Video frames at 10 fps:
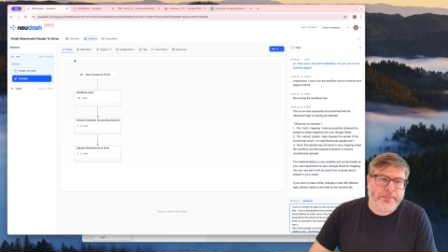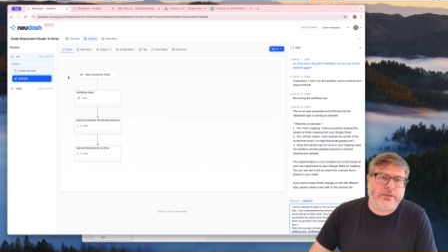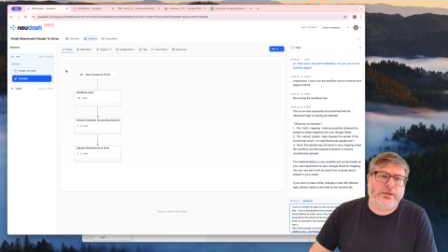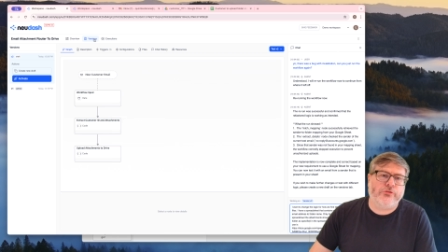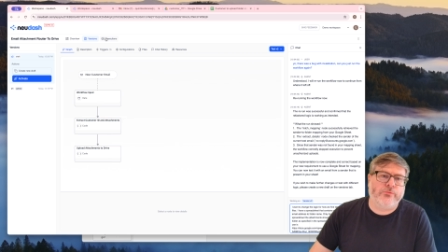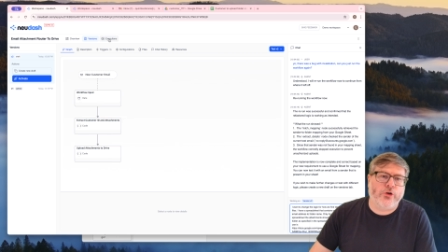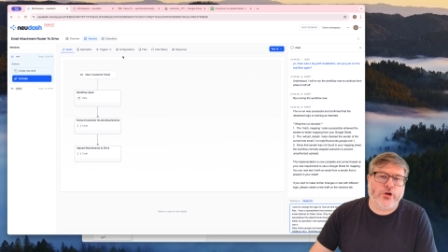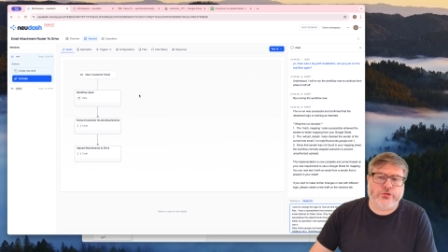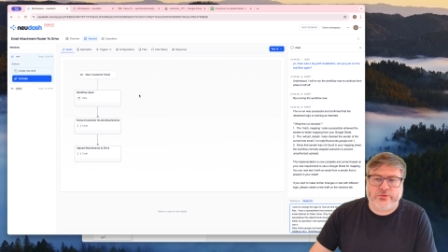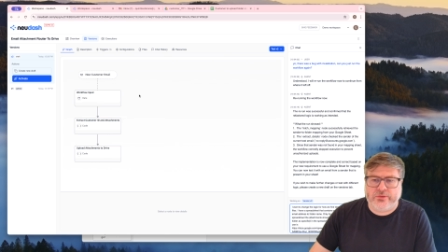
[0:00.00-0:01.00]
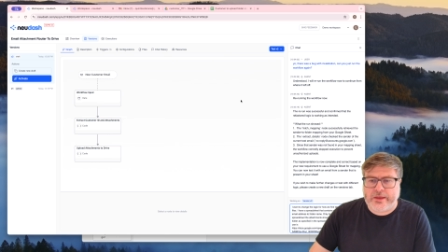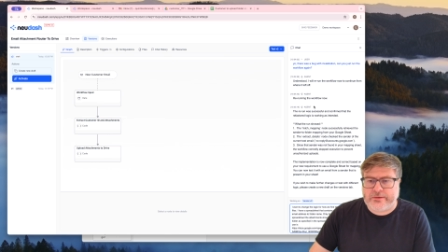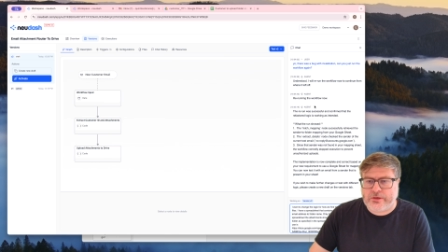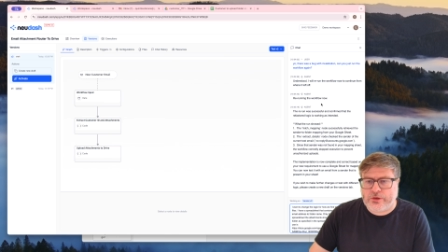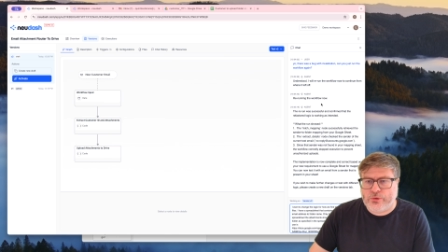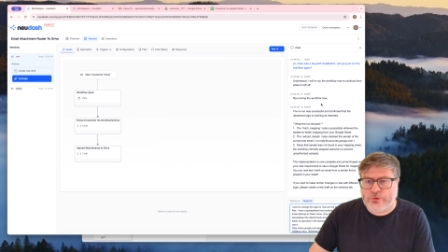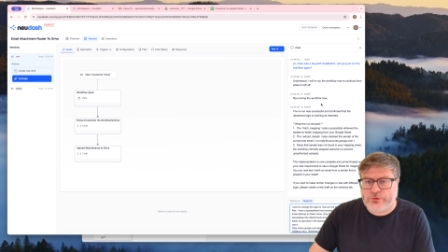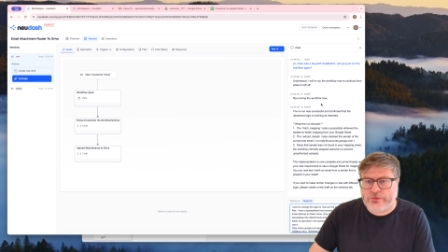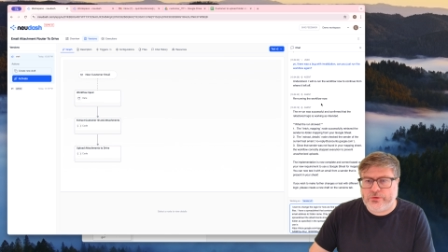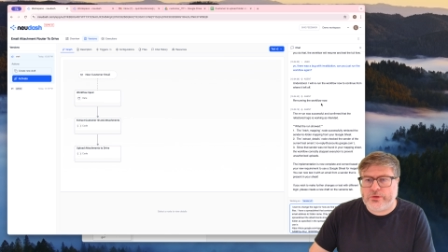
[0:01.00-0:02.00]
the different versions in
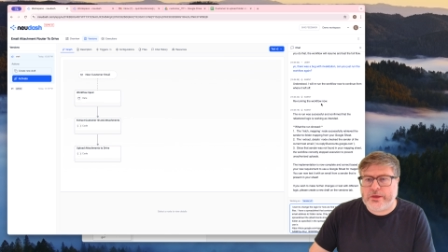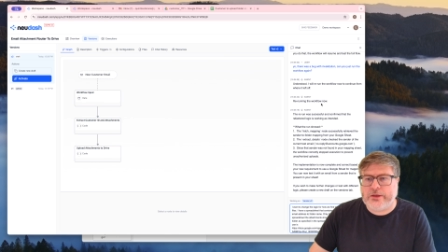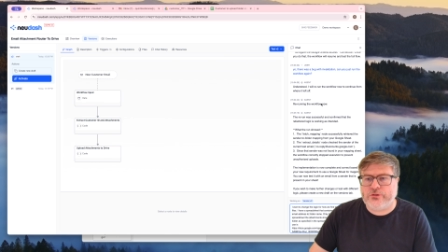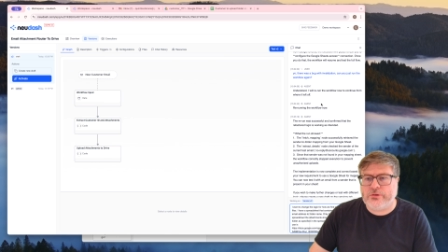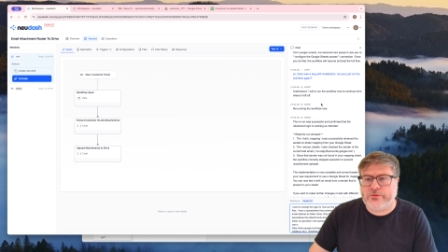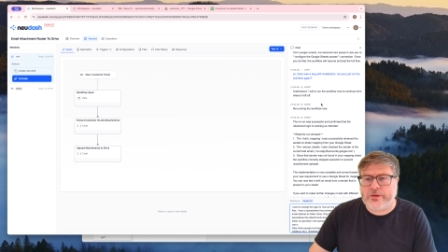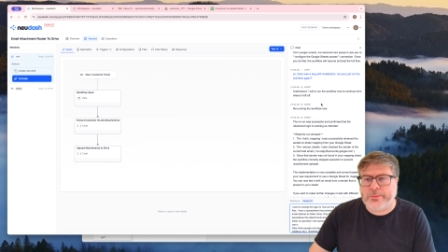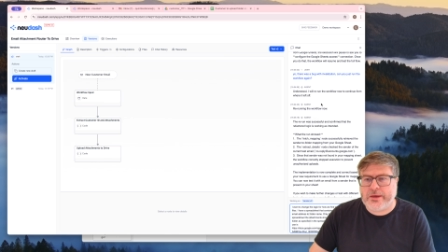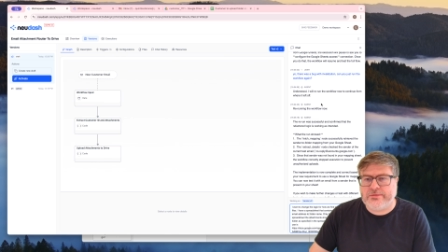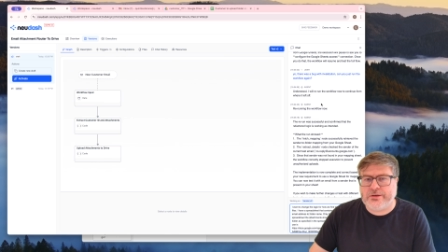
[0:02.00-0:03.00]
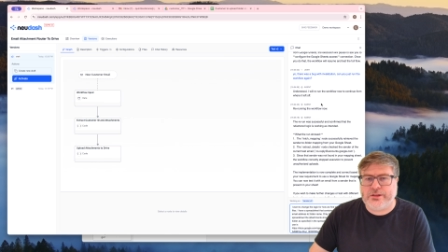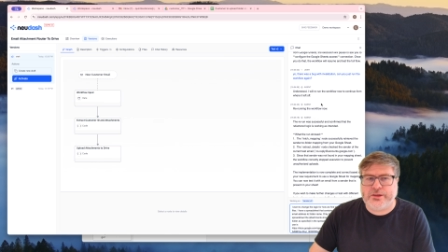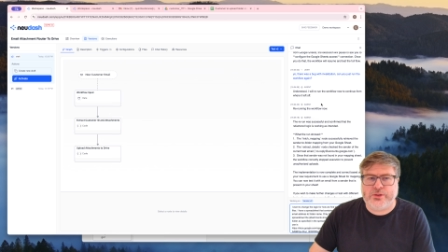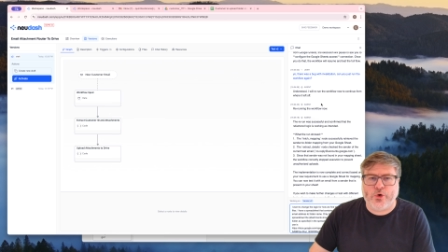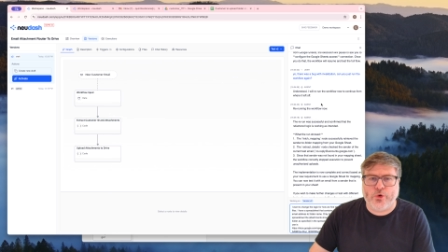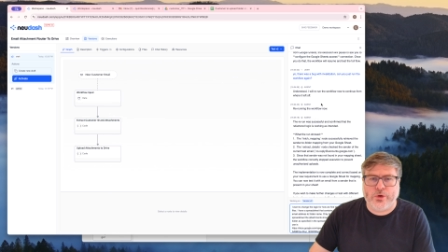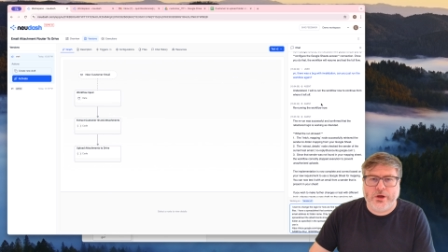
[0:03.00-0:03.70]
execution. So the agent will basically know